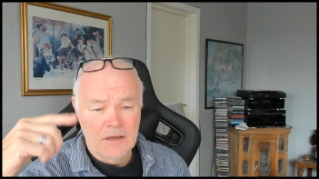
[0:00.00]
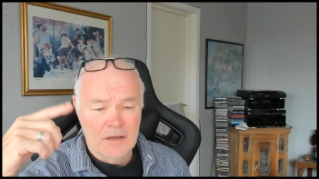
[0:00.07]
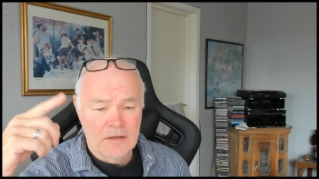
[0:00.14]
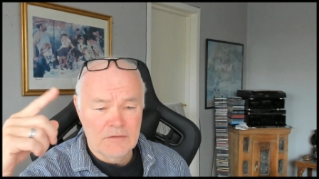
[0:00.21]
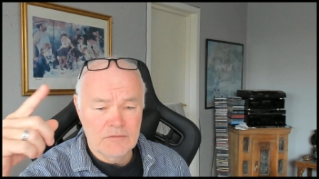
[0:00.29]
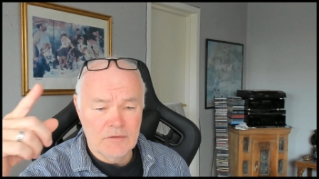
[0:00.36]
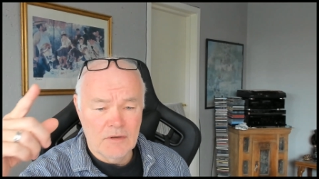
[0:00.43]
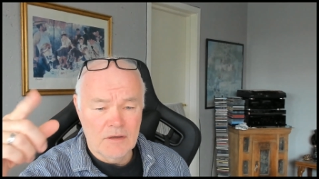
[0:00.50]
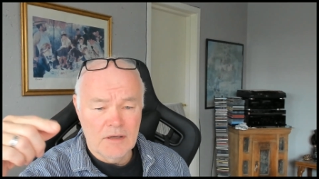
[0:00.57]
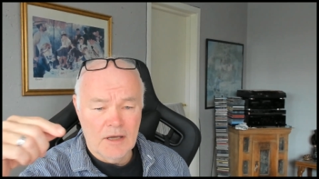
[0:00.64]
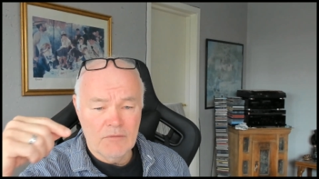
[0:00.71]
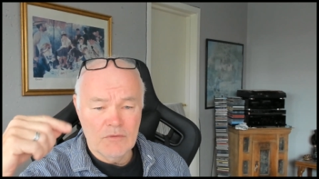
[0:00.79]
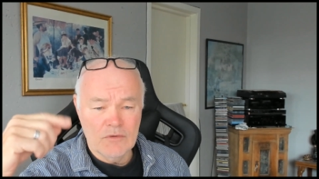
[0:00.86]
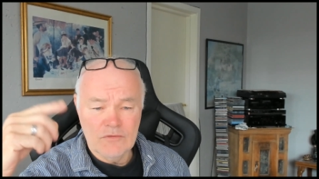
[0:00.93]
uh, I
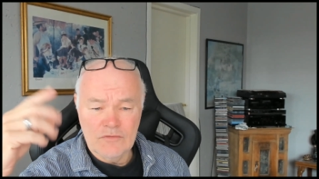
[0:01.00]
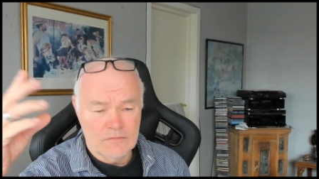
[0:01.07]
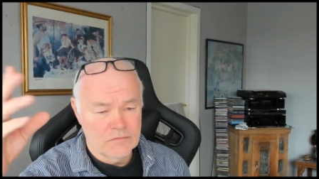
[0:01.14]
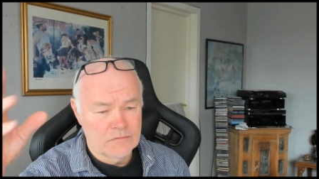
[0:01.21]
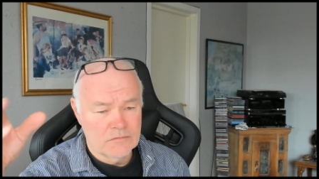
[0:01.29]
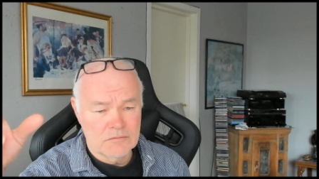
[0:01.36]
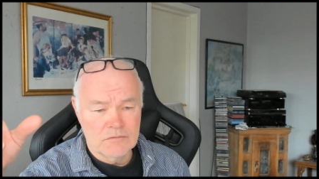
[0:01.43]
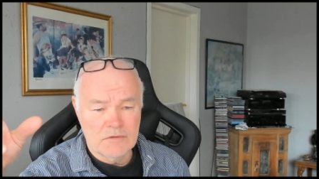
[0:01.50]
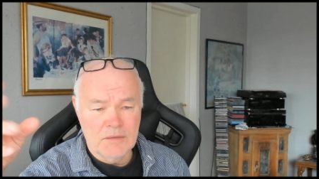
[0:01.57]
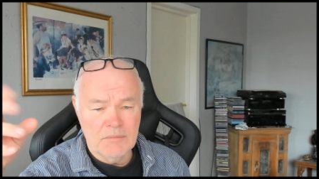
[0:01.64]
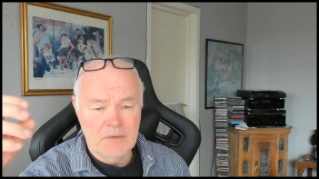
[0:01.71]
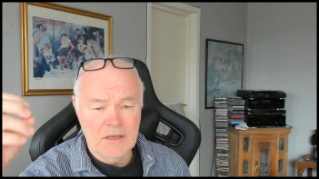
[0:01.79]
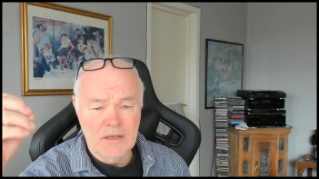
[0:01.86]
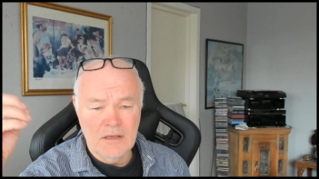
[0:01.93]
was dreaming
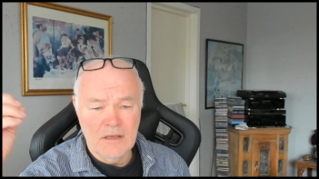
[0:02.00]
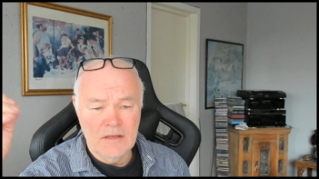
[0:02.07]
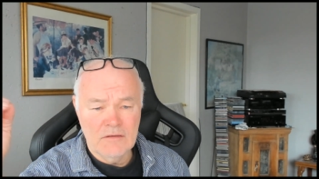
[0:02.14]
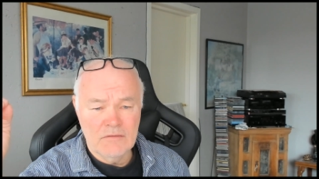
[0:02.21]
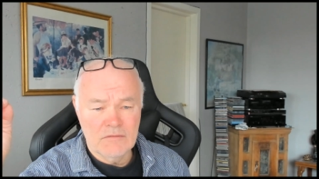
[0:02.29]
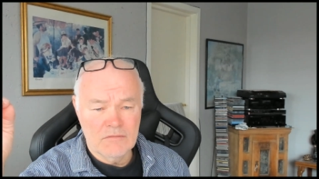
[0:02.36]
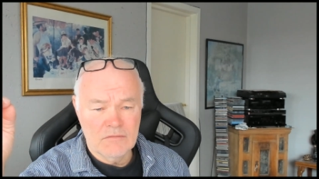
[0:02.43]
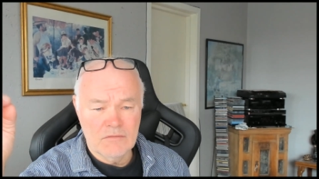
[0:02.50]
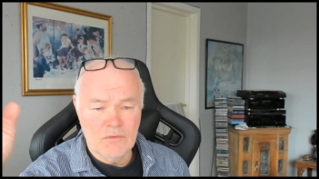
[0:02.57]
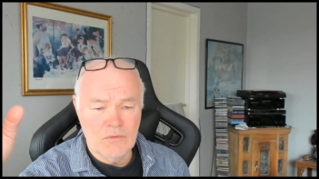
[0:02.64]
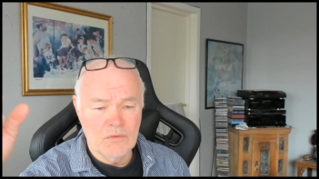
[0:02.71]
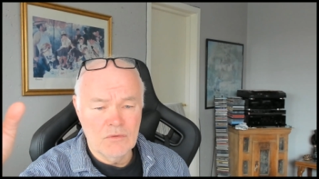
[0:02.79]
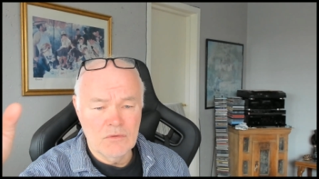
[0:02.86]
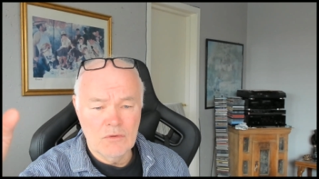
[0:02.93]
it all
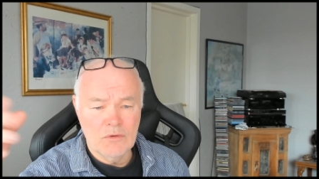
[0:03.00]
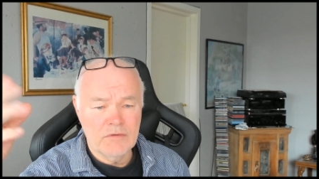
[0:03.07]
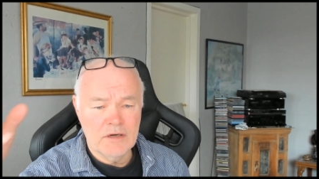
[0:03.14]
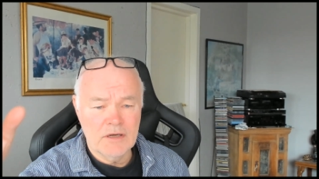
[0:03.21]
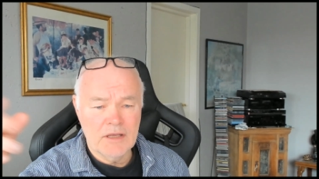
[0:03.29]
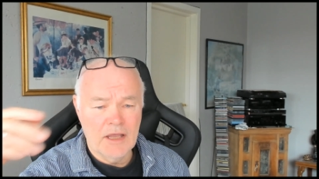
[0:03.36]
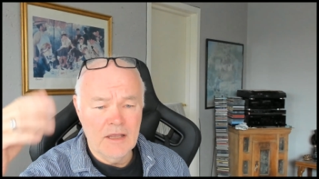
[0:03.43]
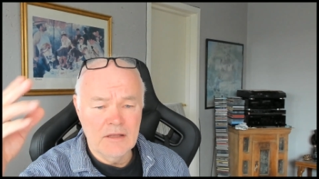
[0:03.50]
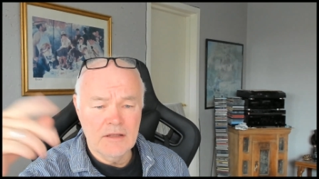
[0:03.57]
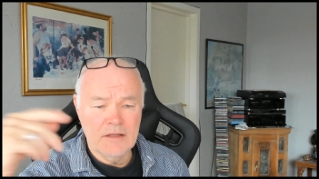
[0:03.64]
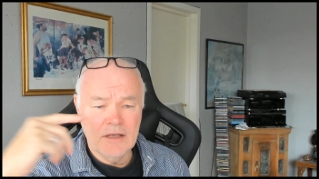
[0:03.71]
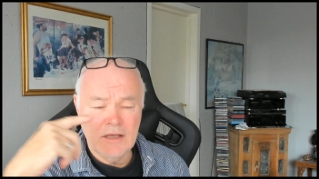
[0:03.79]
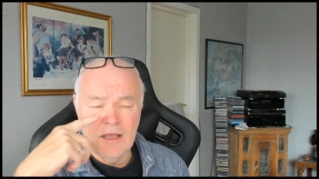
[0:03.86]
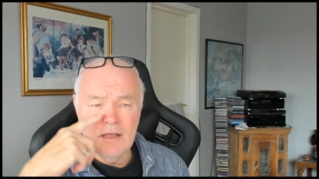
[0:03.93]
over again and again